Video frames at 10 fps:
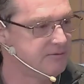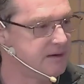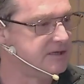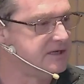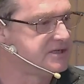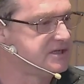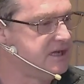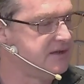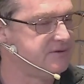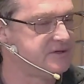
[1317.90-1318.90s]
everyone
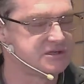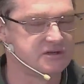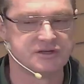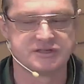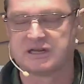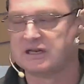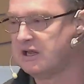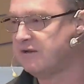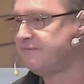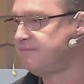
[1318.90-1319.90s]
gets to heaven as long
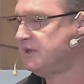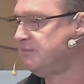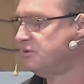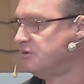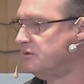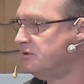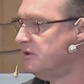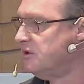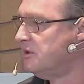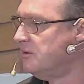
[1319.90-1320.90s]
as they love
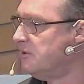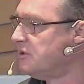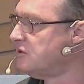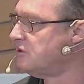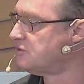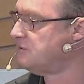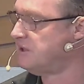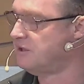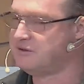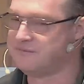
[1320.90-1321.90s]
people, as
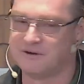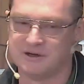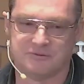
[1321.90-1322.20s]
long as we don't